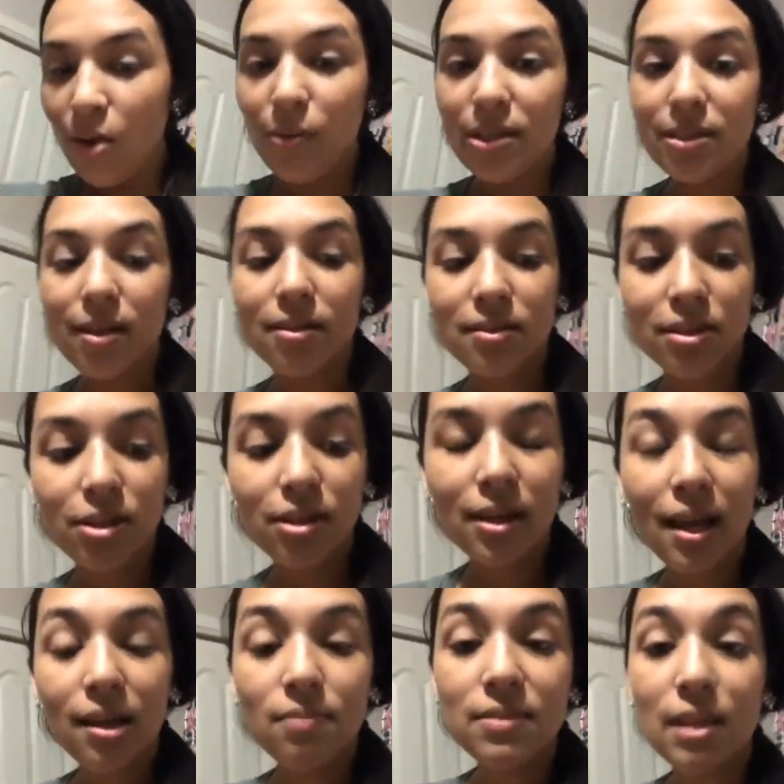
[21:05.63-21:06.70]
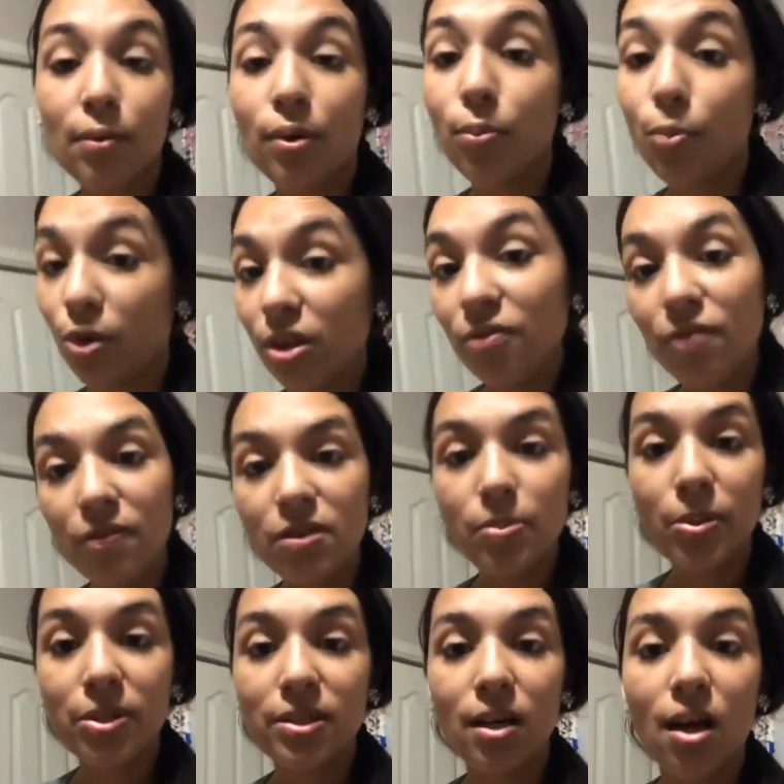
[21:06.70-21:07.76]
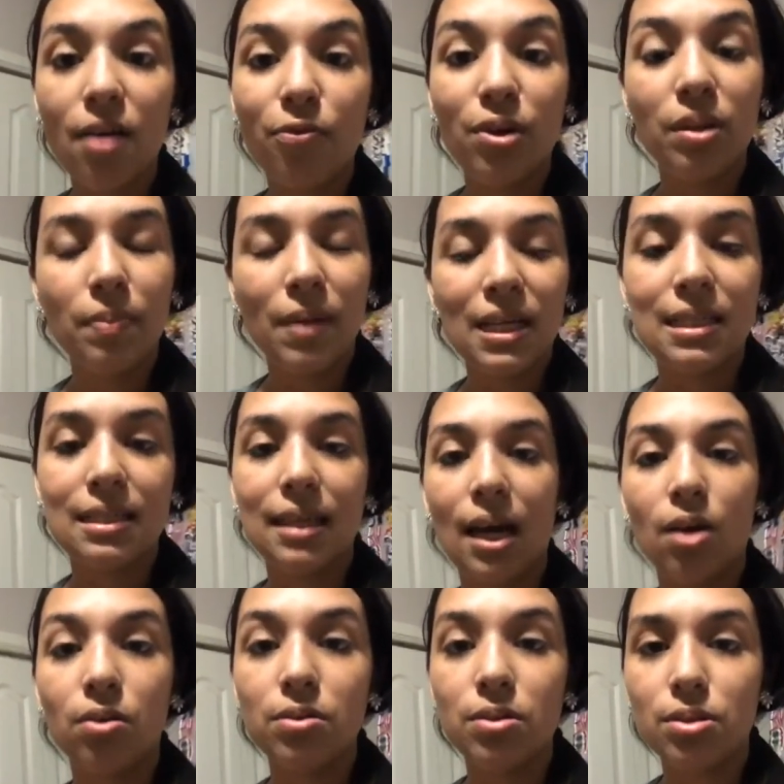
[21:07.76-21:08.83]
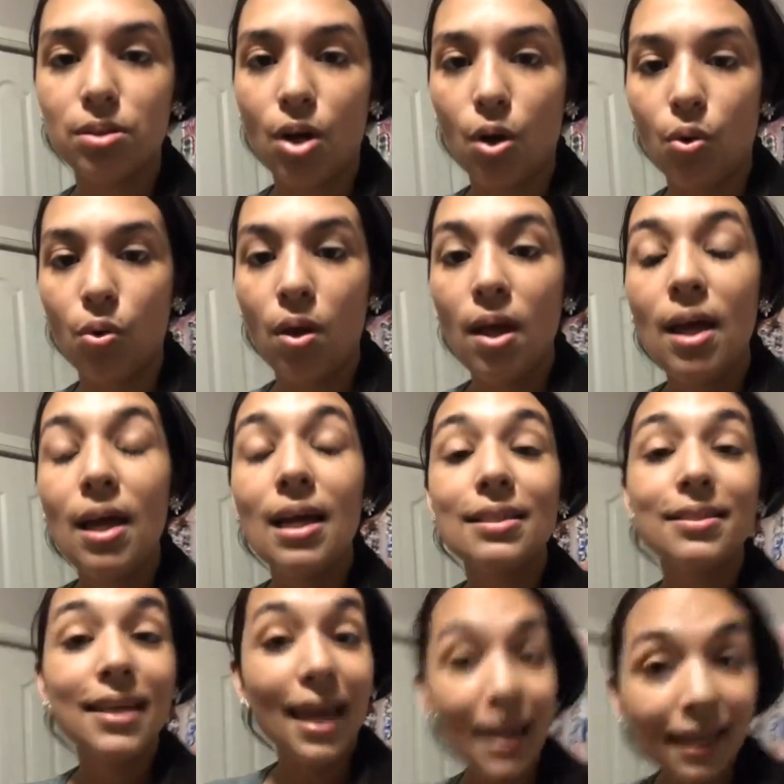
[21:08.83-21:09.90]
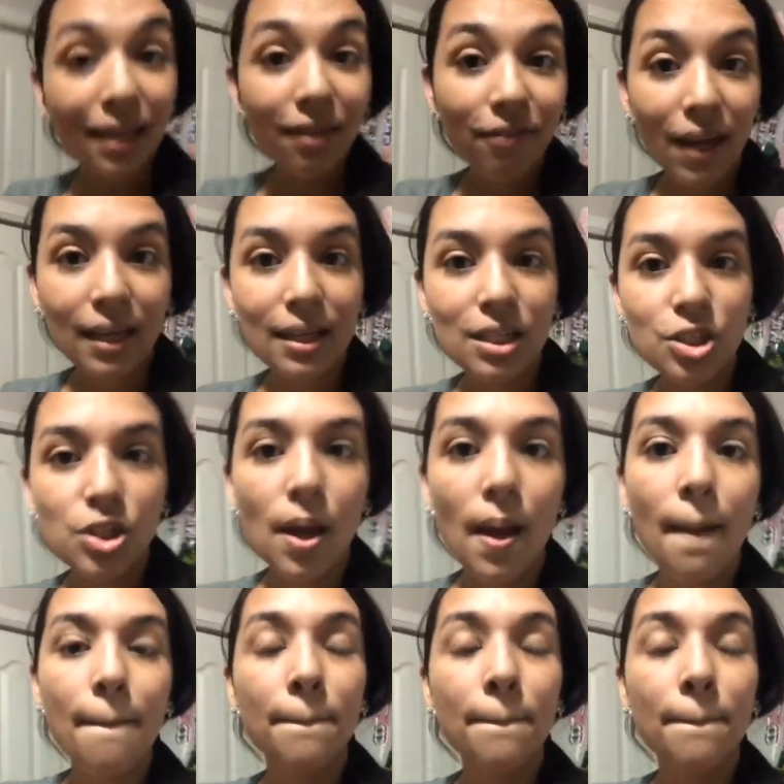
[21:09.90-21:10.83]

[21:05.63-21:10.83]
We saw certain items that were more than 50% off with my discount. So take advantage.